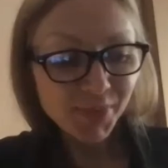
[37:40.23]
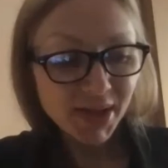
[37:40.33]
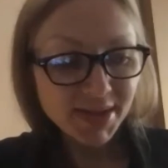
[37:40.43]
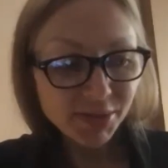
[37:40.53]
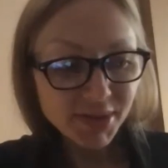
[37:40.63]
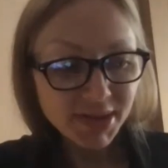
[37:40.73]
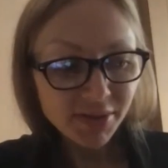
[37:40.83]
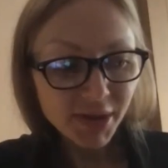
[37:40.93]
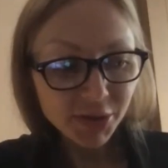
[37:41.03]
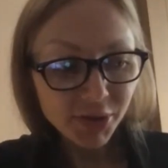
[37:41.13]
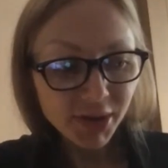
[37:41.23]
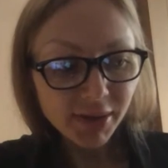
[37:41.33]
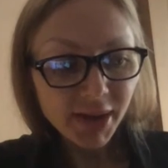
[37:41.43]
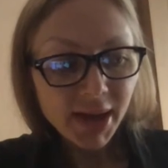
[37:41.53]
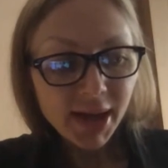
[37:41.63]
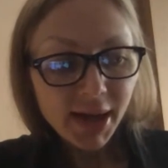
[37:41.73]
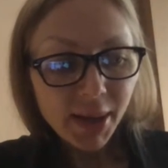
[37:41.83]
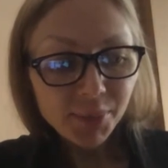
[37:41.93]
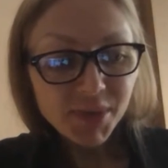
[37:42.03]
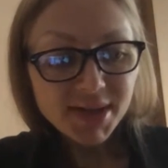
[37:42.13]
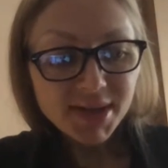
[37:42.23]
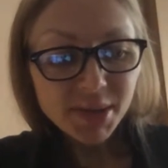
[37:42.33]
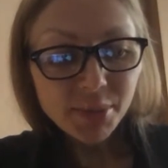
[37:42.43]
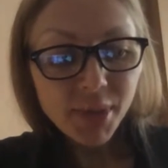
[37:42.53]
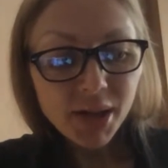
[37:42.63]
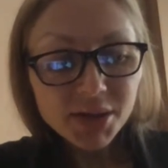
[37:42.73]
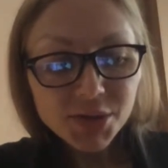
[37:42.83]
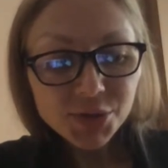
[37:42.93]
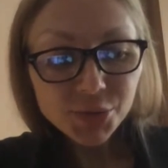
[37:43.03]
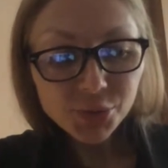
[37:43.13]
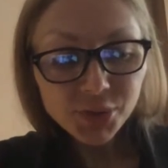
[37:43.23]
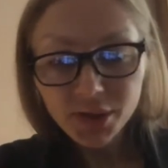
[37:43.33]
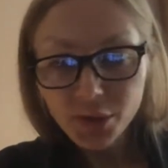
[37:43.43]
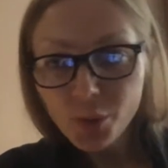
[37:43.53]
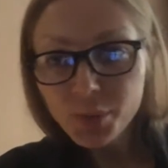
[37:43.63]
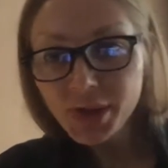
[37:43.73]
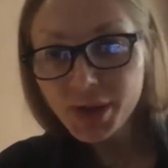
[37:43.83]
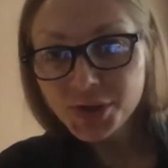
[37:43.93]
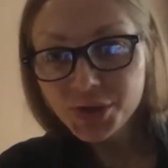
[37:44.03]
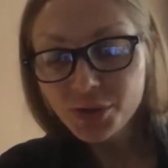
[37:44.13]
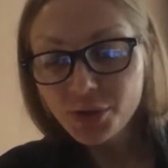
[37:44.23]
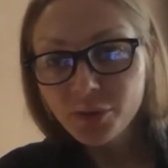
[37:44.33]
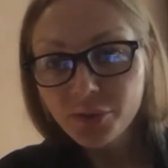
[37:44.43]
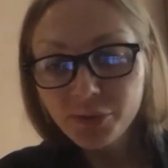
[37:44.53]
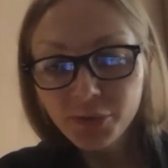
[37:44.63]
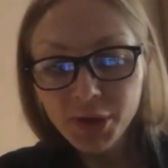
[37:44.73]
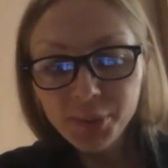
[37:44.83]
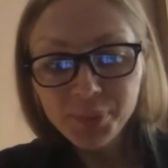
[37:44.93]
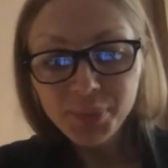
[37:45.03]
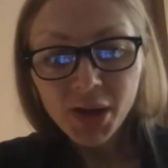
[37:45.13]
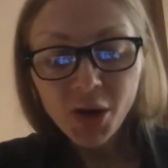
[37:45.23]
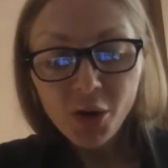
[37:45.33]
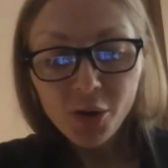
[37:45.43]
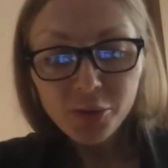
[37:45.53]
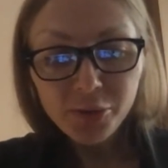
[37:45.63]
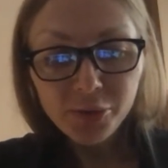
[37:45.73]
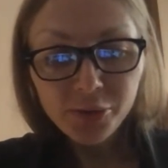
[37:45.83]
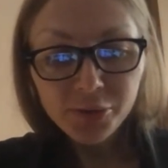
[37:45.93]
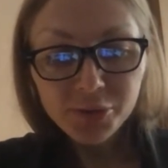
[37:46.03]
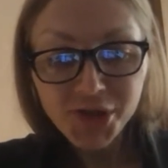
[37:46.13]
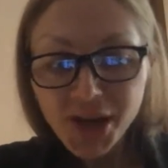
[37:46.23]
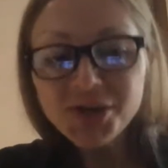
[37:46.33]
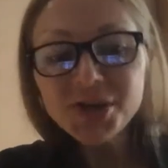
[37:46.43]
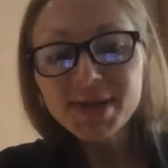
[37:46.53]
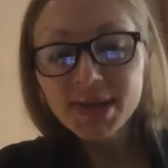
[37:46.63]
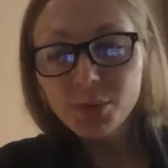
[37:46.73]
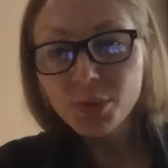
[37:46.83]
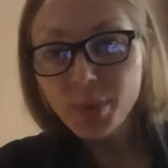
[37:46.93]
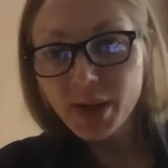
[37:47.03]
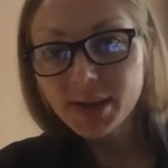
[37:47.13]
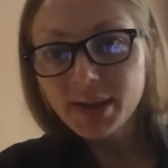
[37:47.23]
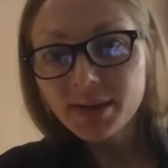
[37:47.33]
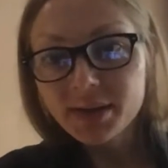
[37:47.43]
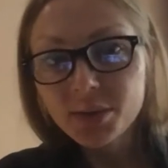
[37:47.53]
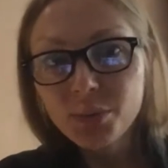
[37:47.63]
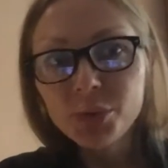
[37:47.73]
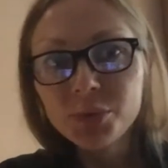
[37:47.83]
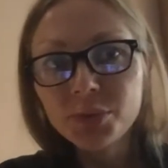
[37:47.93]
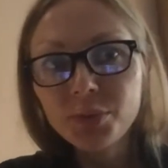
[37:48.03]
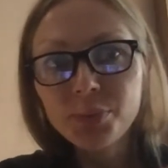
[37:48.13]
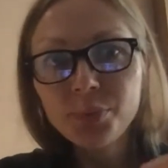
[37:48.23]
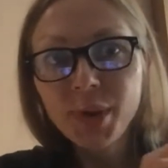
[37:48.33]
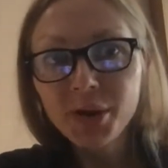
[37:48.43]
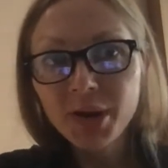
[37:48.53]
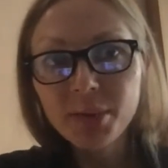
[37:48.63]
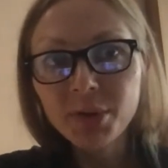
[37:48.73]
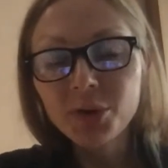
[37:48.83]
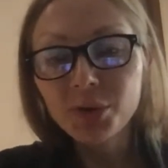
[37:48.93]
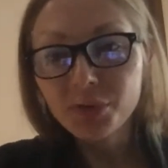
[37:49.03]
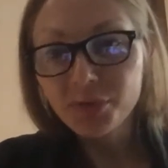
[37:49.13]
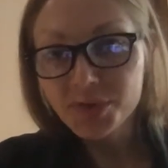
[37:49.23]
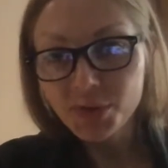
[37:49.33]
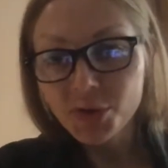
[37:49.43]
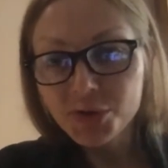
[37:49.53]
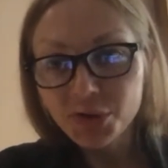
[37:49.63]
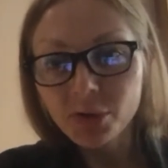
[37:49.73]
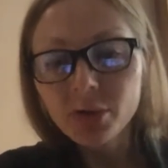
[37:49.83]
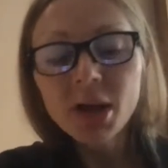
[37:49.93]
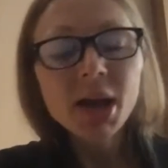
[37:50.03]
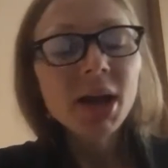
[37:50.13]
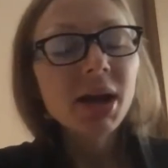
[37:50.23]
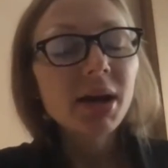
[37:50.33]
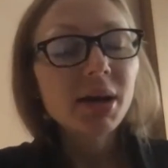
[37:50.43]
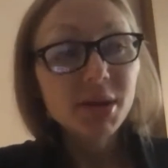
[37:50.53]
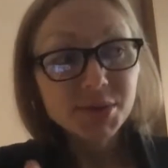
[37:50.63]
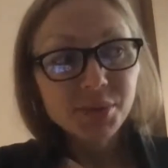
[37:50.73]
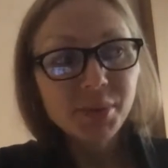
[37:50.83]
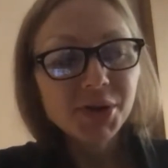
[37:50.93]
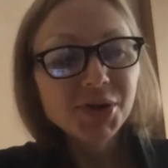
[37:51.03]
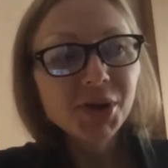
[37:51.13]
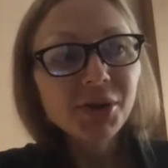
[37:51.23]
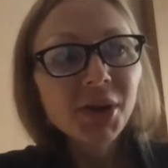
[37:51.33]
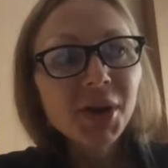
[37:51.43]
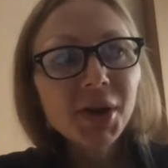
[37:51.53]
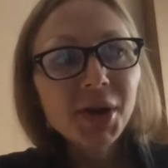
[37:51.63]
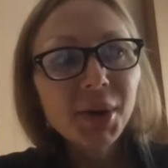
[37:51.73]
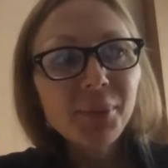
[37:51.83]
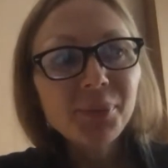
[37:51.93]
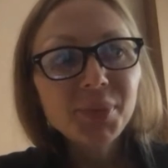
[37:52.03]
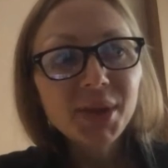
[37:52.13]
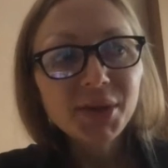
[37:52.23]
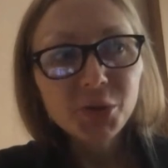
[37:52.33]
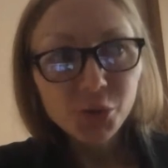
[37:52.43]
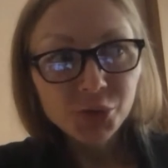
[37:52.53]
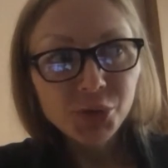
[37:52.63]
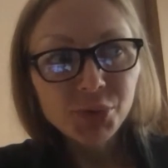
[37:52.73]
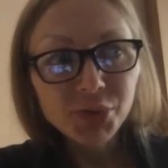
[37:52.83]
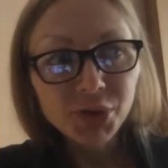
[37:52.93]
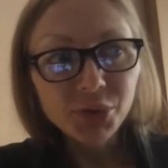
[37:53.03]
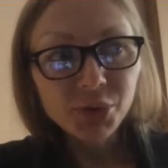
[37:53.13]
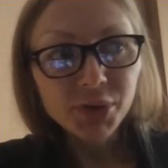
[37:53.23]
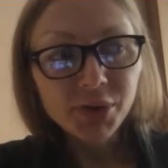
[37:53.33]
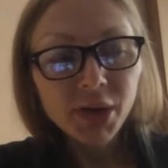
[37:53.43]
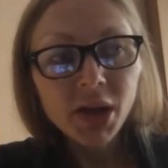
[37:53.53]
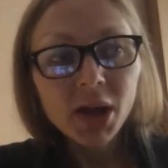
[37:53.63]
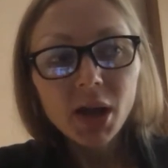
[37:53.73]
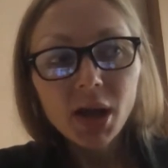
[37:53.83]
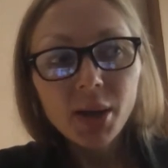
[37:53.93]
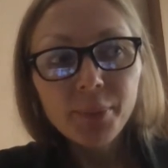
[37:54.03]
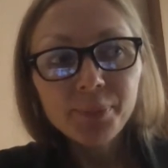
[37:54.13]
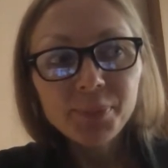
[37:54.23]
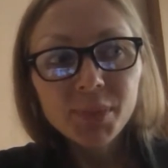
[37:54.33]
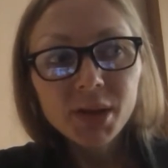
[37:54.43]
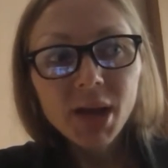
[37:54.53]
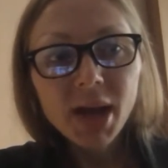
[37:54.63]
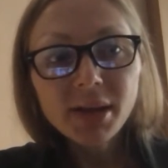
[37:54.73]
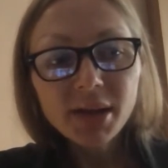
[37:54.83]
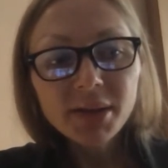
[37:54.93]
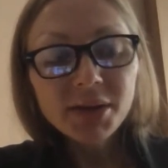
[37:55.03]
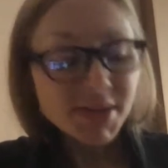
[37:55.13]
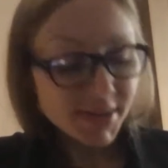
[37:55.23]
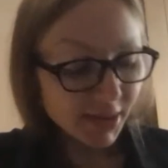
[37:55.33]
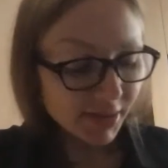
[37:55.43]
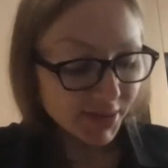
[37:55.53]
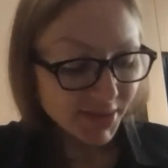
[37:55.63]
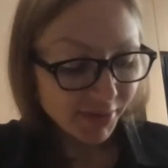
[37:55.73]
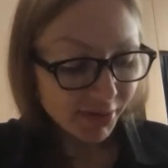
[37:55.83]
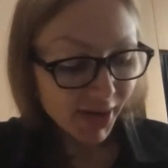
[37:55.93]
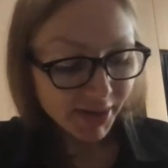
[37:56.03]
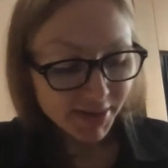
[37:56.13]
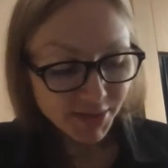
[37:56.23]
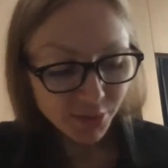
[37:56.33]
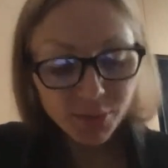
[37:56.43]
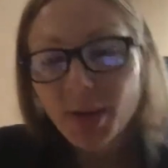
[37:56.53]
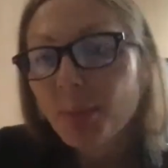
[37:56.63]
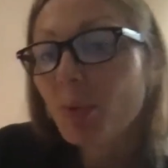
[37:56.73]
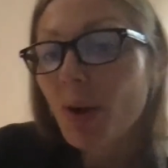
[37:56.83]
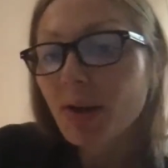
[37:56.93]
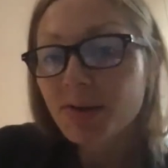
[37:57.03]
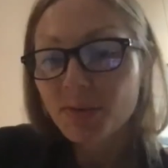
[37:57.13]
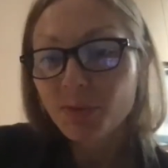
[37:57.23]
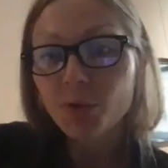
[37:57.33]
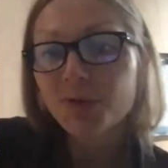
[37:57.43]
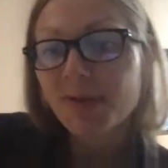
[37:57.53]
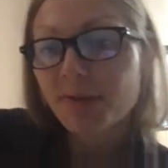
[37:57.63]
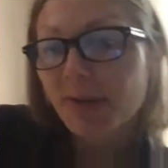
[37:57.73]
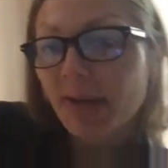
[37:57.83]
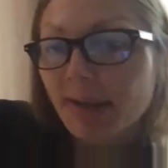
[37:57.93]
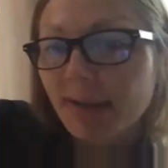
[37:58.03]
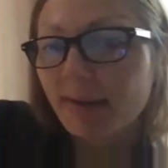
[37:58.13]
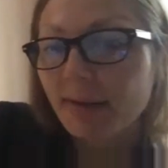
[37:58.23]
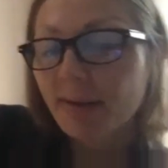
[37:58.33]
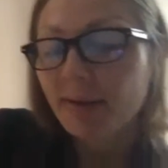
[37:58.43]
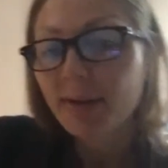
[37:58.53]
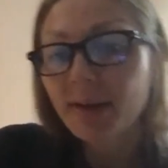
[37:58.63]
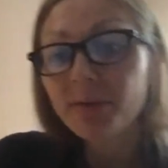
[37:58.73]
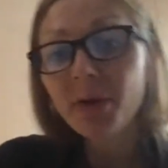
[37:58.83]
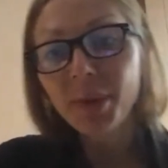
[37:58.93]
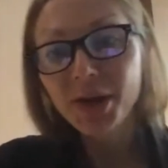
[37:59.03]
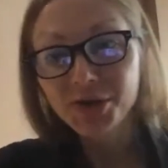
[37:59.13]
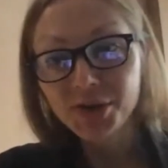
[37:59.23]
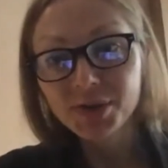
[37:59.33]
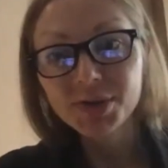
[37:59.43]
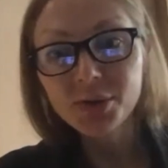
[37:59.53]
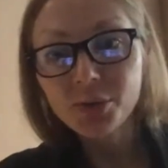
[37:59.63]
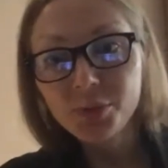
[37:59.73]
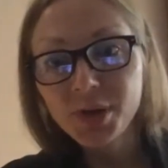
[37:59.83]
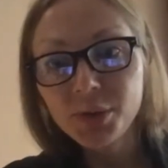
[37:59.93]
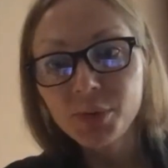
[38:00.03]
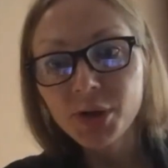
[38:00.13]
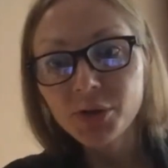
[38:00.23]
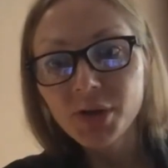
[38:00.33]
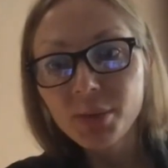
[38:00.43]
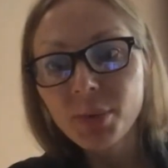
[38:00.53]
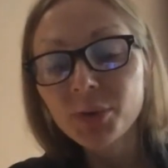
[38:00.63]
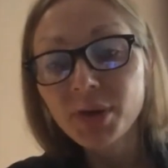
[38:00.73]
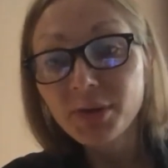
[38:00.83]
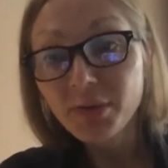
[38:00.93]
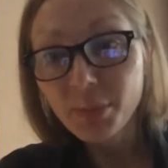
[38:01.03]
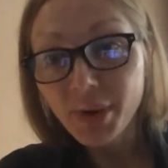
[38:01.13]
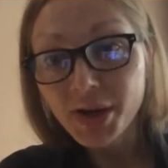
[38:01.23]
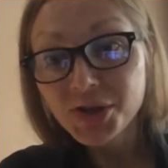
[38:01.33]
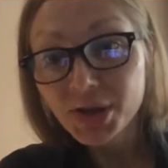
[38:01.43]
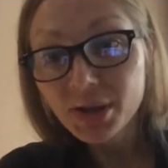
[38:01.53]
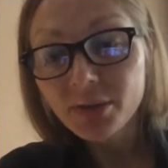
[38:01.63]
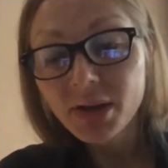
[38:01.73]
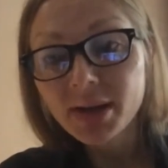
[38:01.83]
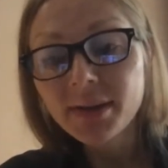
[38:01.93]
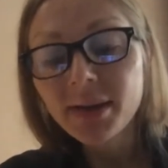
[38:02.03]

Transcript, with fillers: is a risk factor, and um, this is a multitude and a combination of uh, of changes in our body that are both biochemical and physiological, uh, as you mentioned, um, that are contributing to it. Um, and, and, there is there is a variety. So number one is of course definitely the inflammation. So we, we are talking about the inflammaging, right?